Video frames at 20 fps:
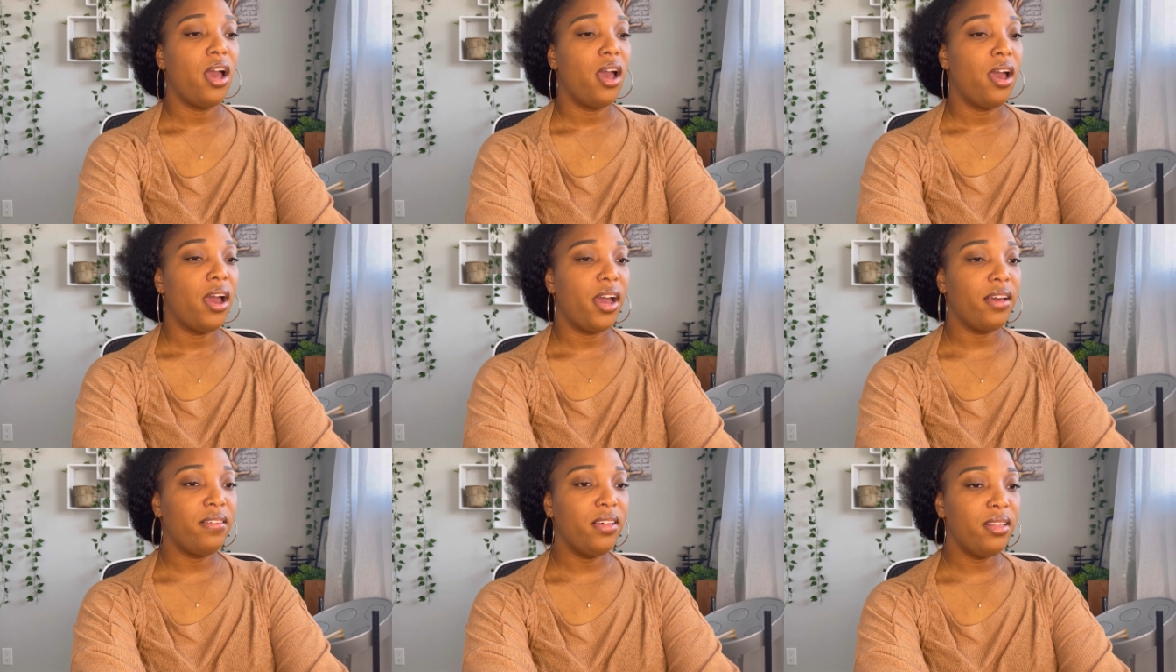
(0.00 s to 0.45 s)

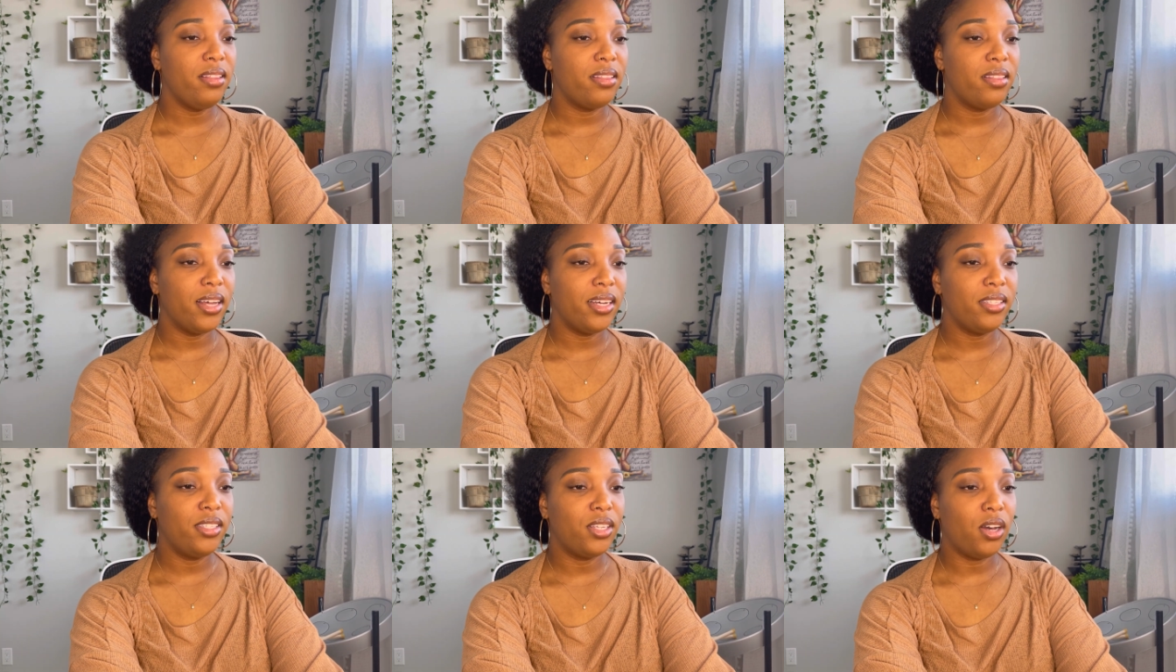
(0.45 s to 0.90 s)
I think
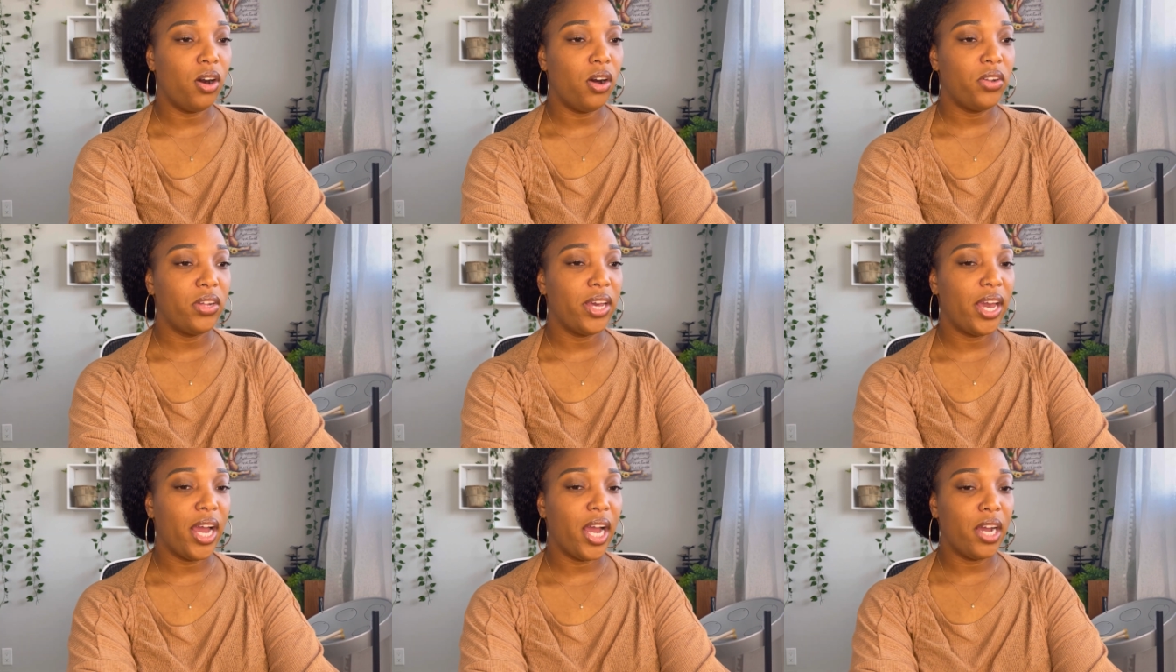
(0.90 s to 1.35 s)
that's all
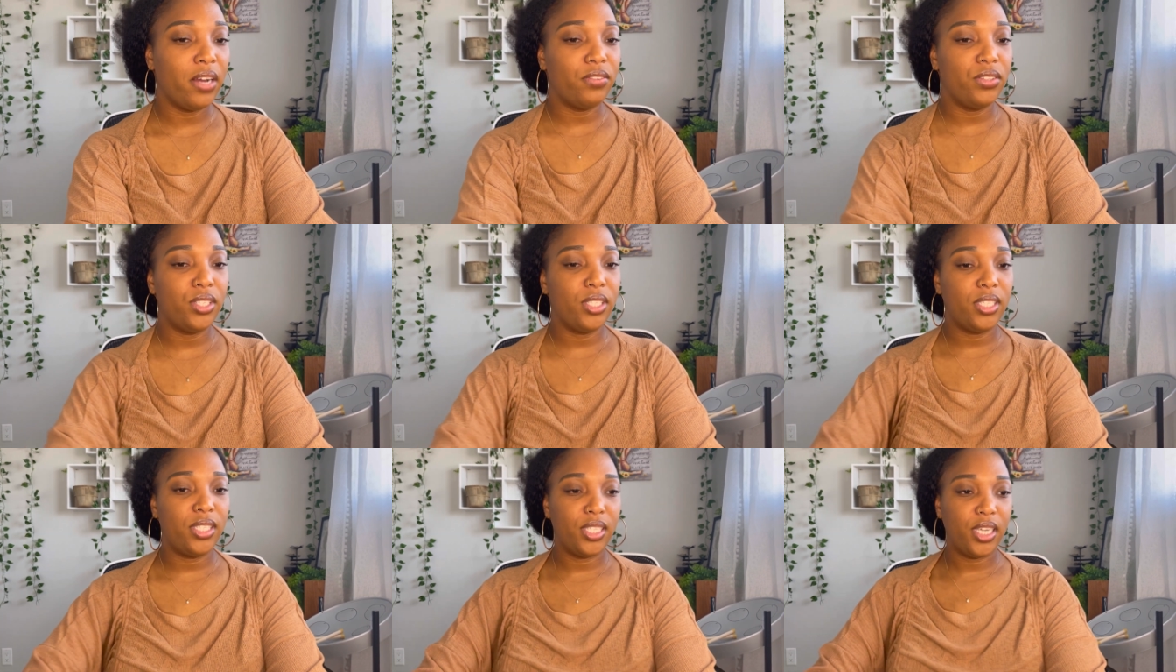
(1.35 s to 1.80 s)
I have
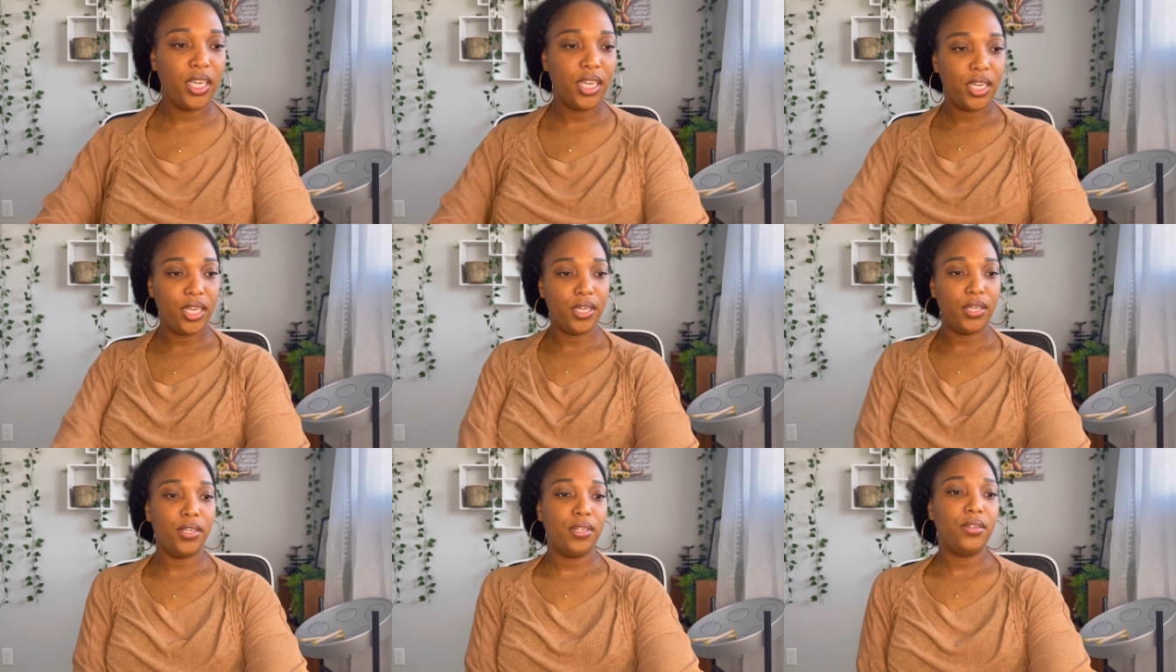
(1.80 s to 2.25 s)
to
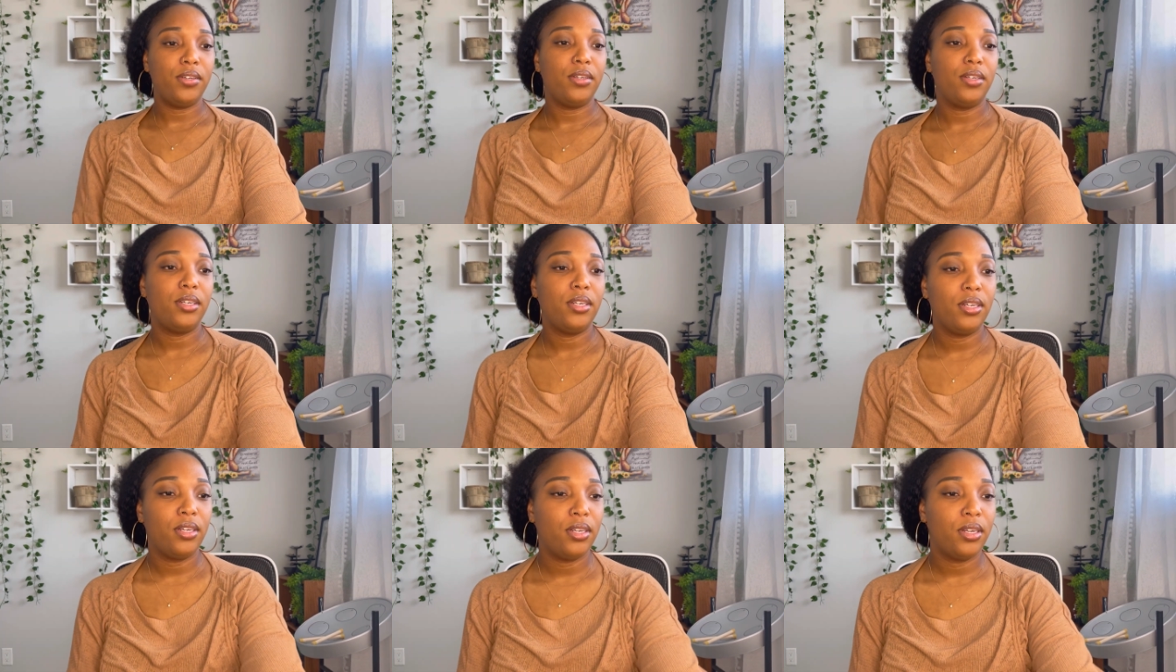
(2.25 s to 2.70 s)
say
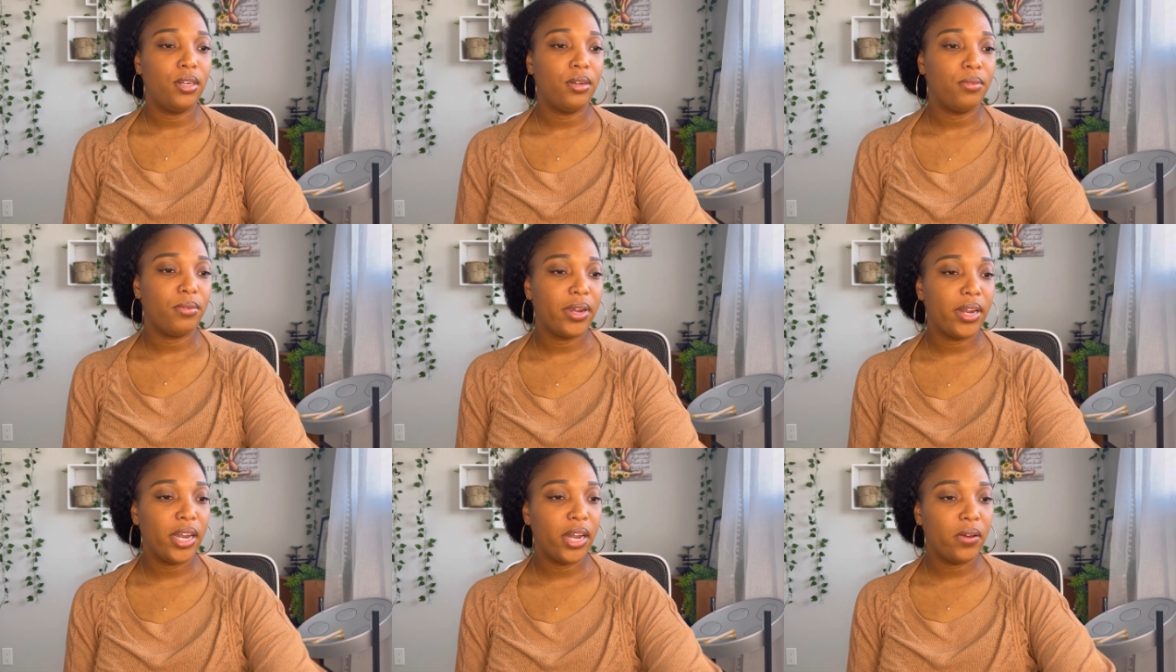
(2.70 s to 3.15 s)

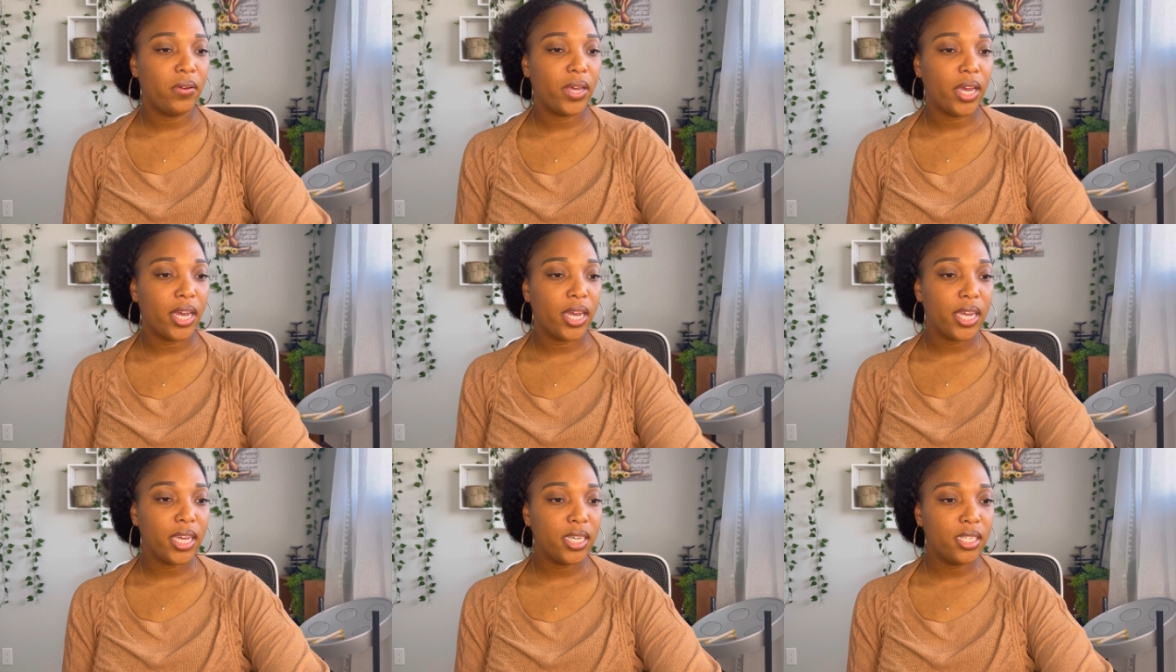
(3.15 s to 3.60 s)
right now,
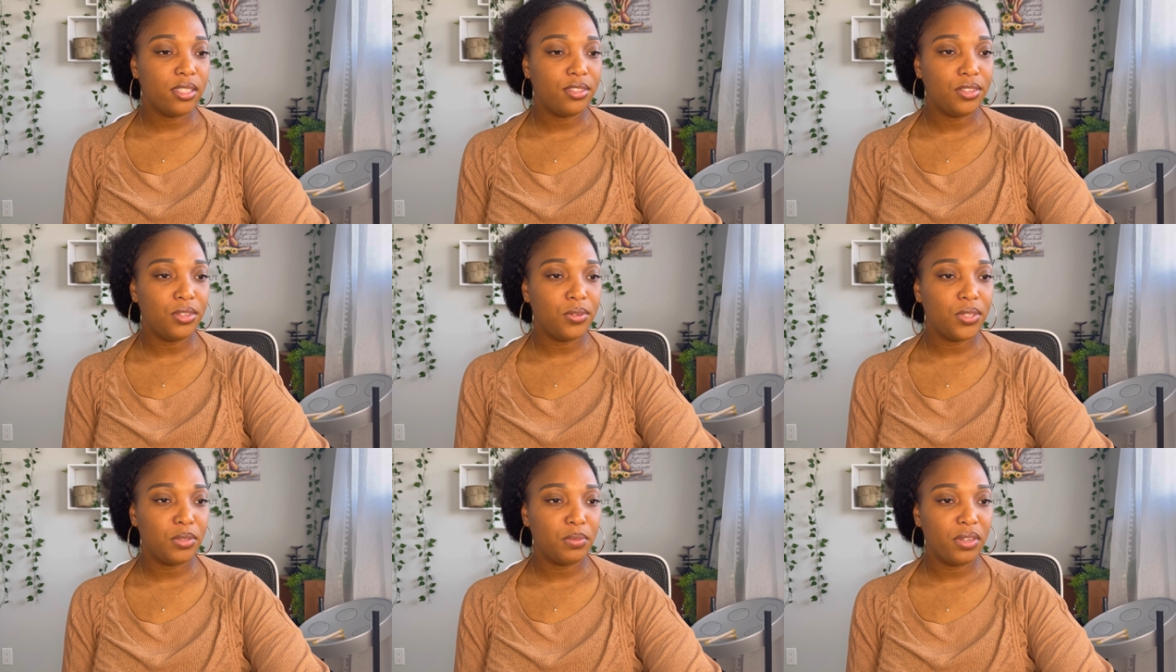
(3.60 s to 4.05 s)
guys. You
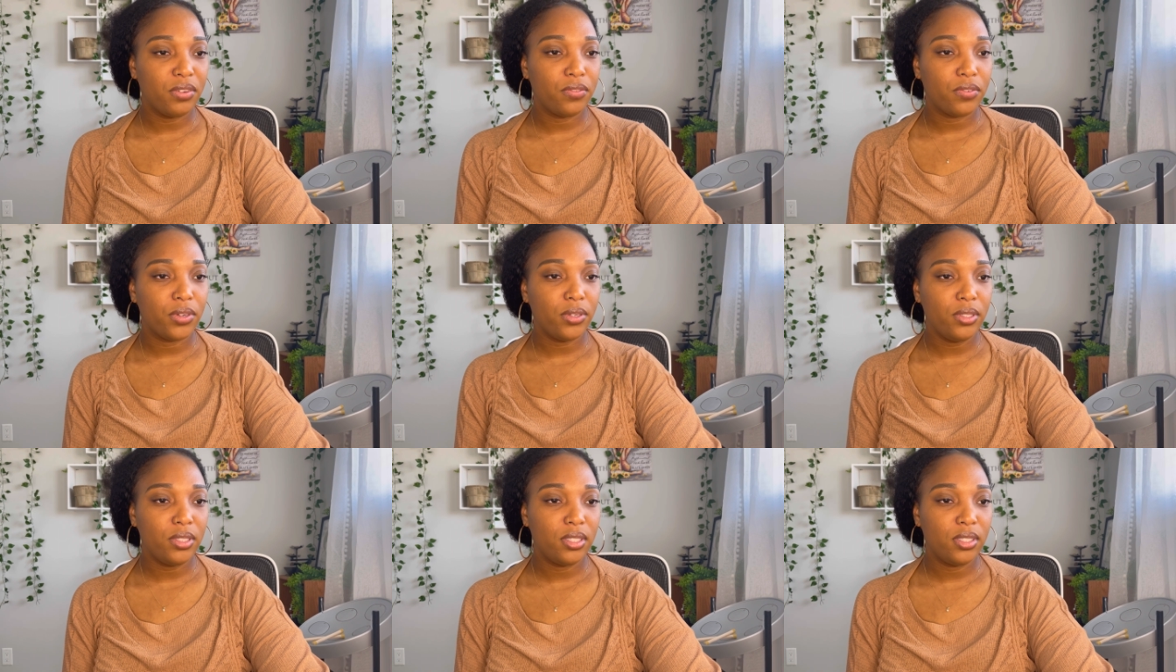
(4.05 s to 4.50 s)
know, it's my
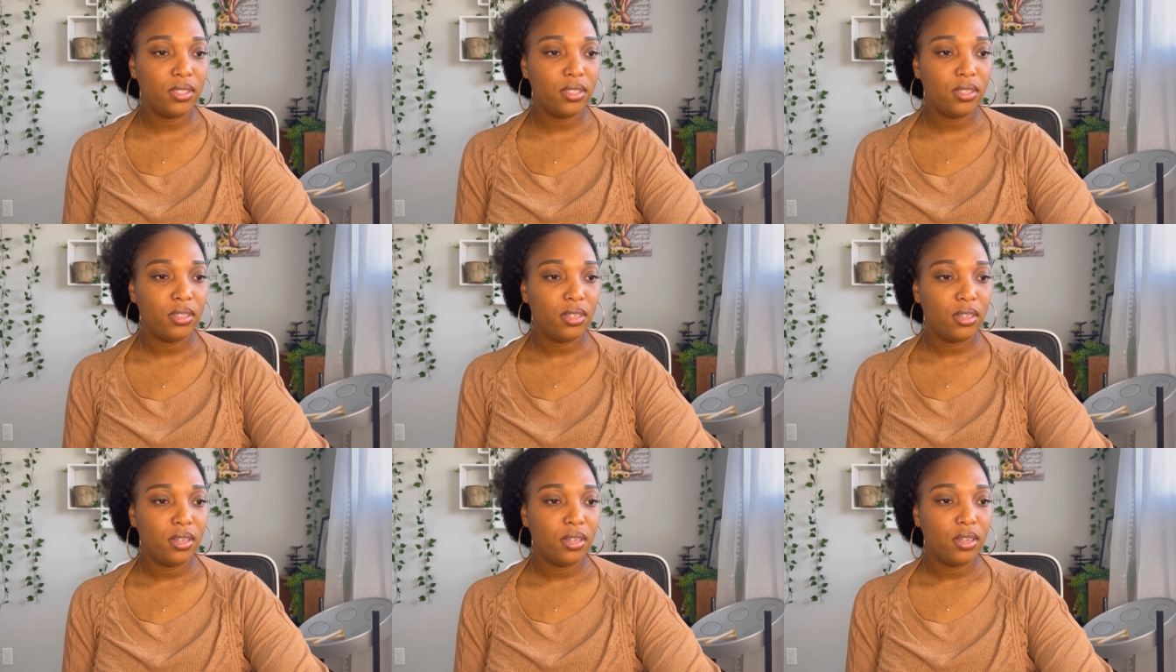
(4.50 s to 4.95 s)
first
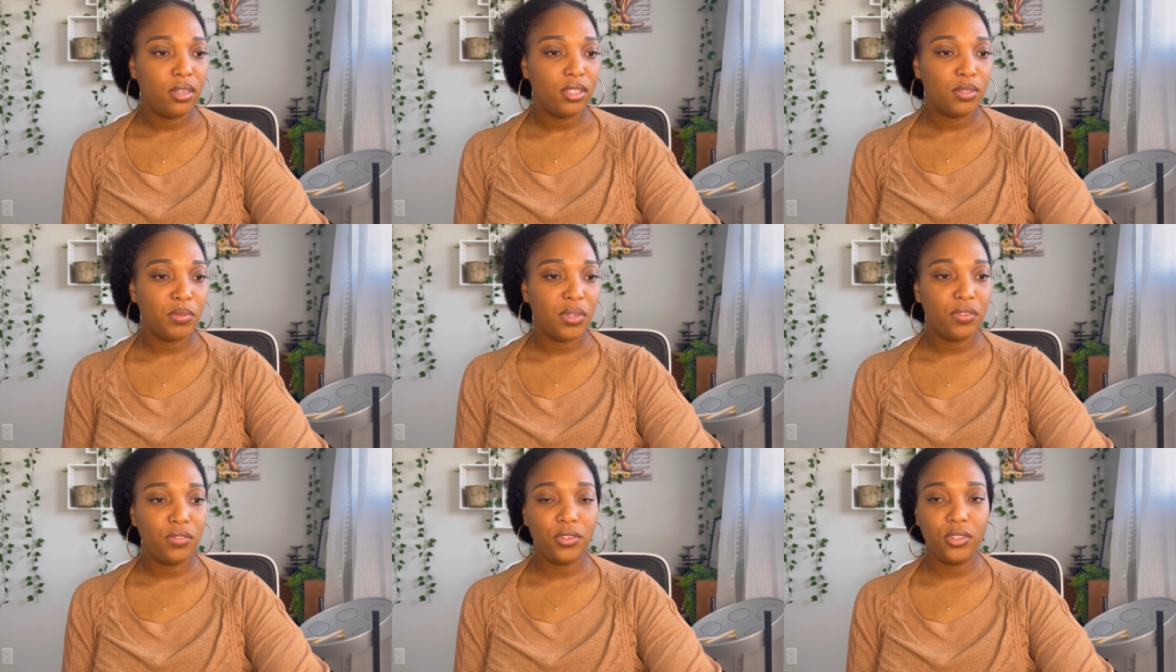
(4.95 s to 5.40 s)

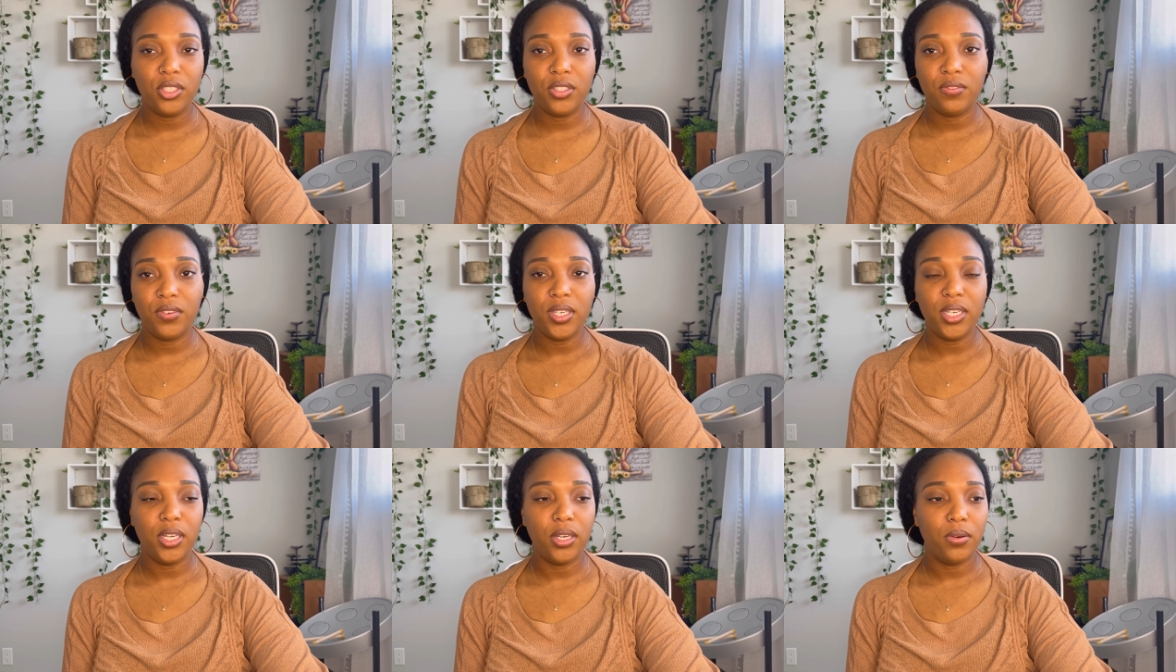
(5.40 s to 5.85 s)

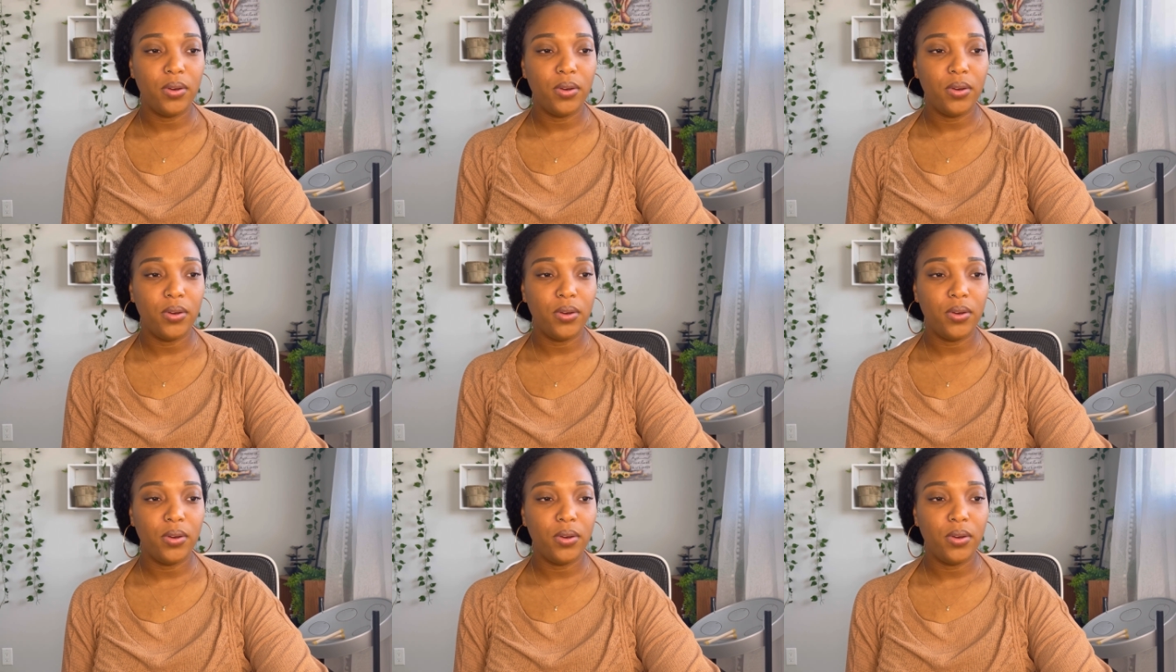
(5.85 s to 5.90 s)
video.